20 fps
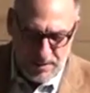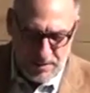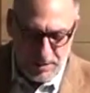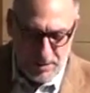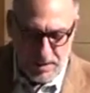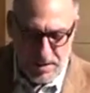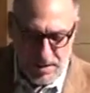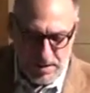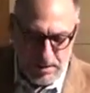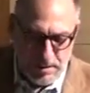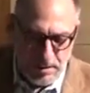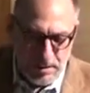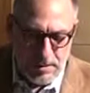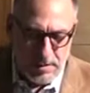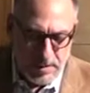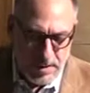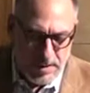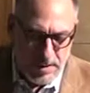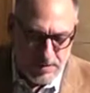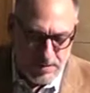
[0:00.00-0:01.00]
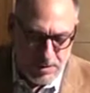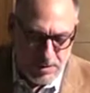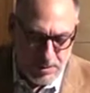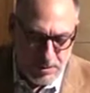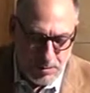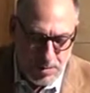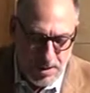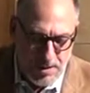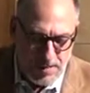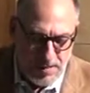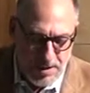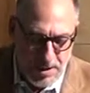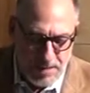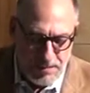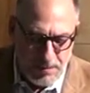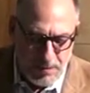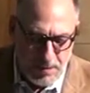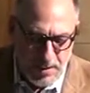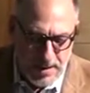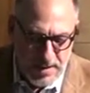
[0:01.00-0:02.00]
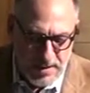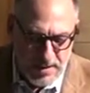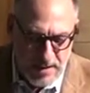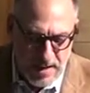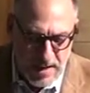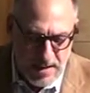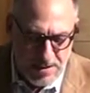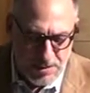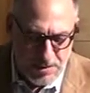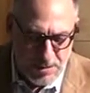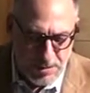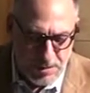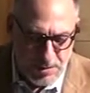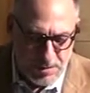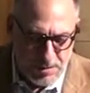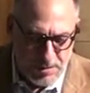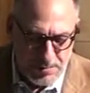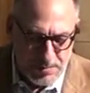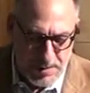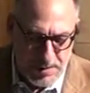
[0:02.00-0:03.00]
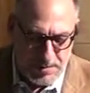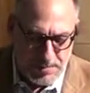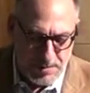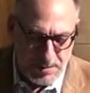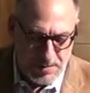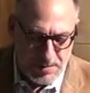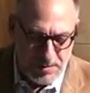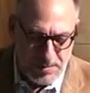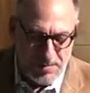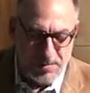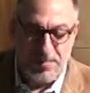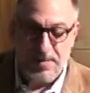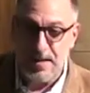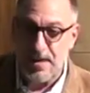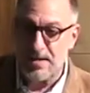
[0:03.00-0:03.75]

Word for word: If you look at let's look at verse 12. Therefore, as God's chosen people,